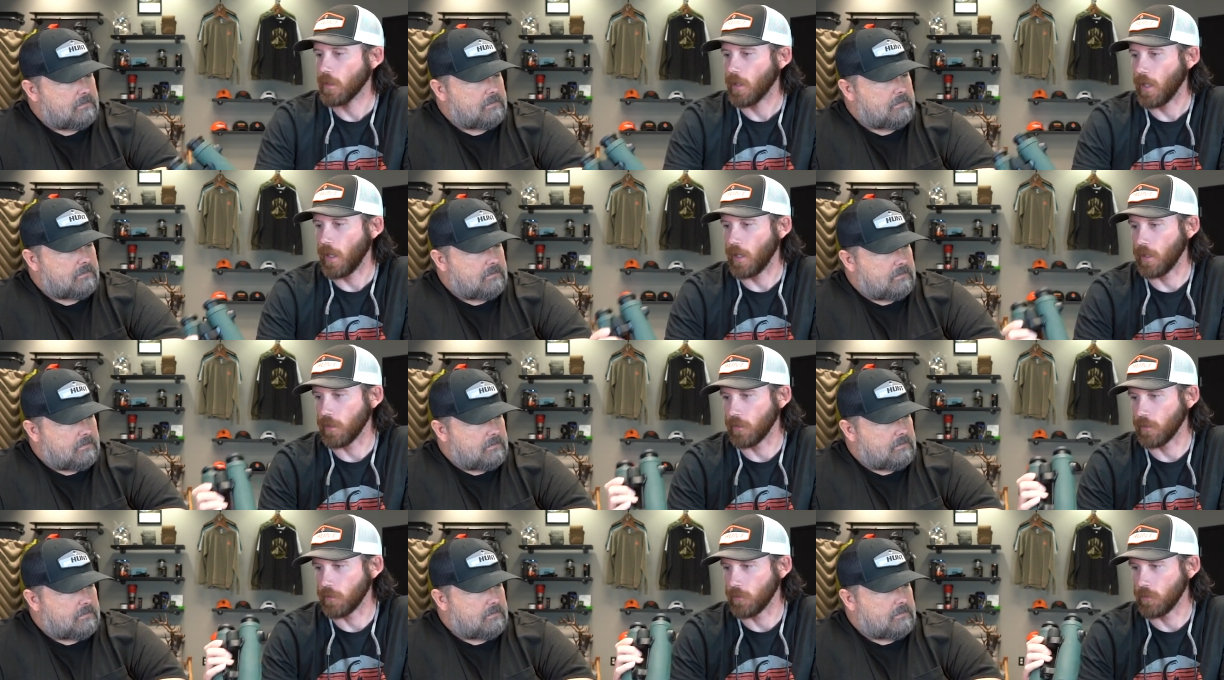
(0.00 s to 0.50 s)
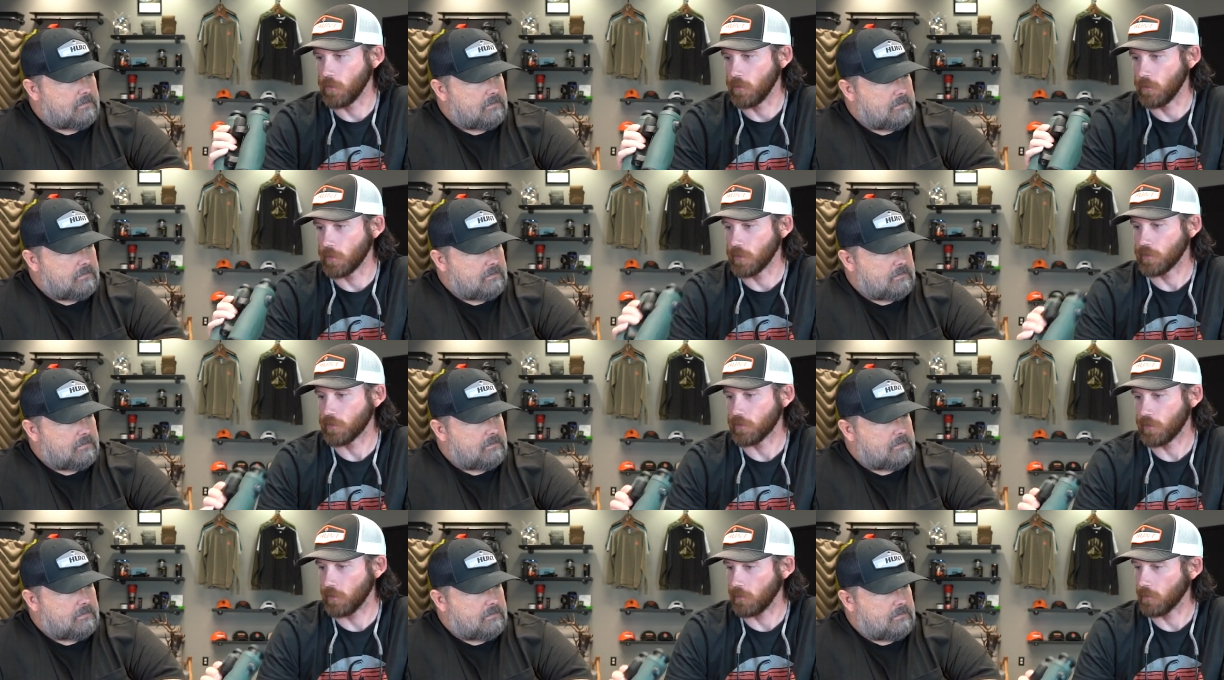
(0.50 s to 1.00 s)
Speaker 1: and you
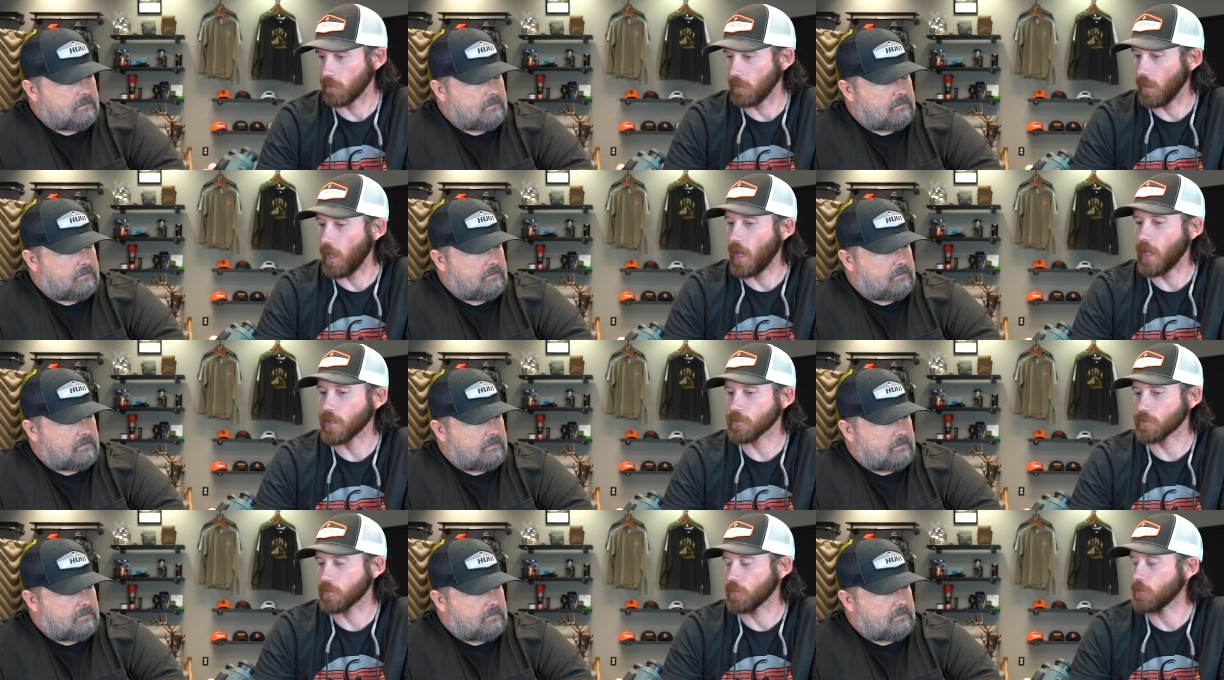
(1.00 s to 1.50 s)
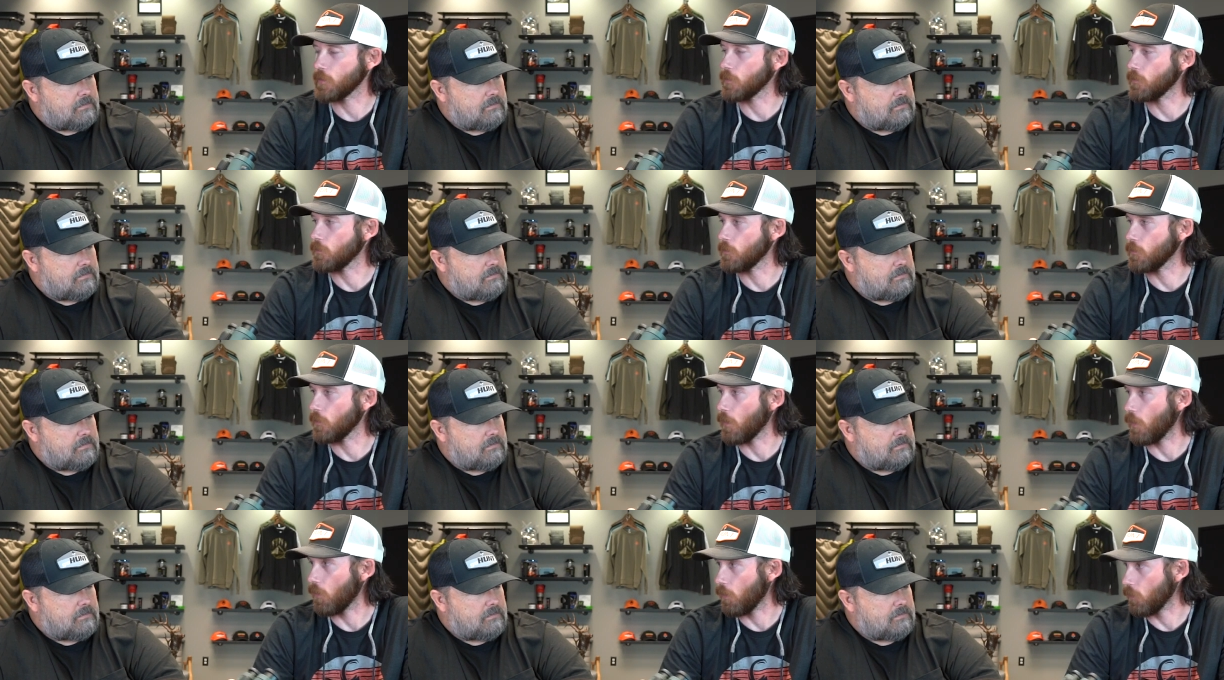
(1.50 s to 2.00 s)
could still glass and
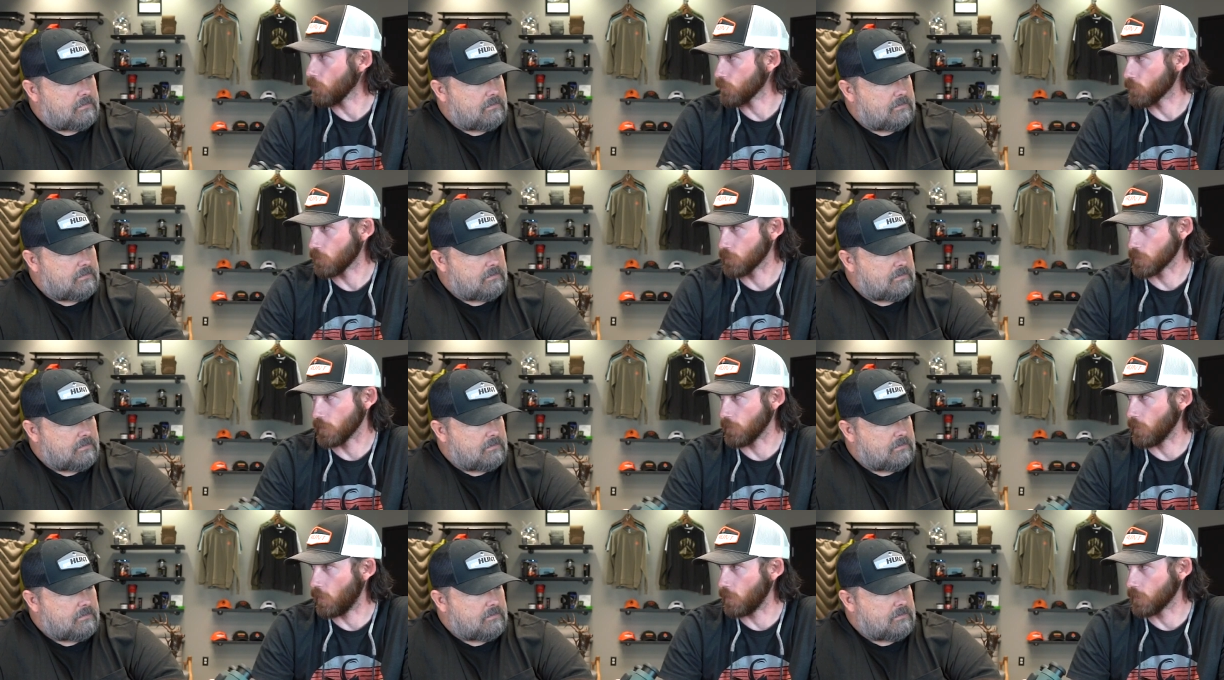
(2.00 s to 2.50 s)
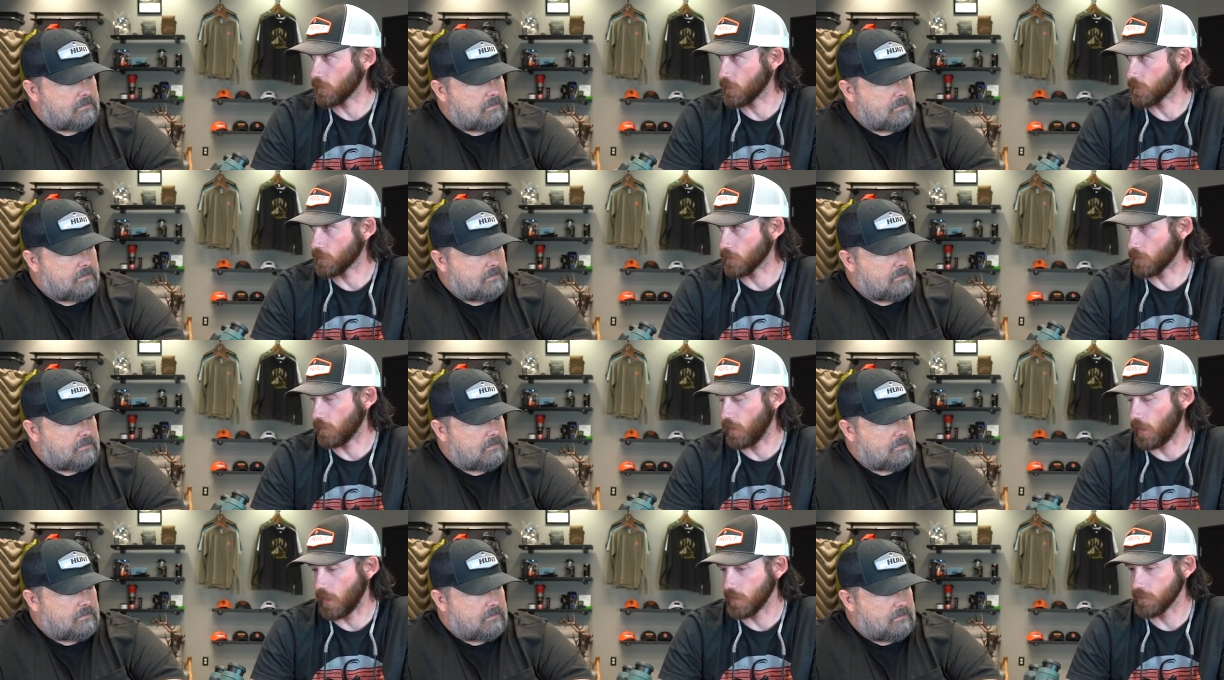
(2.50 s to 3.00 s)
do all sorts of long
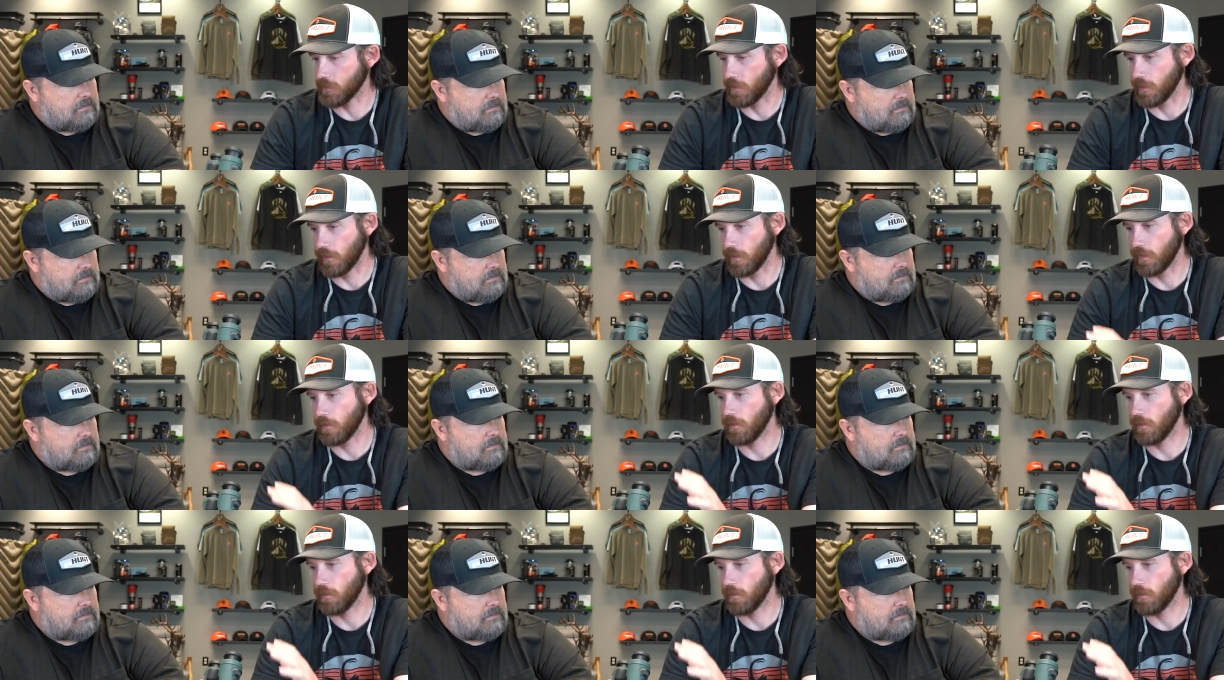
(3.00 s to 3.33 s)
distance glassing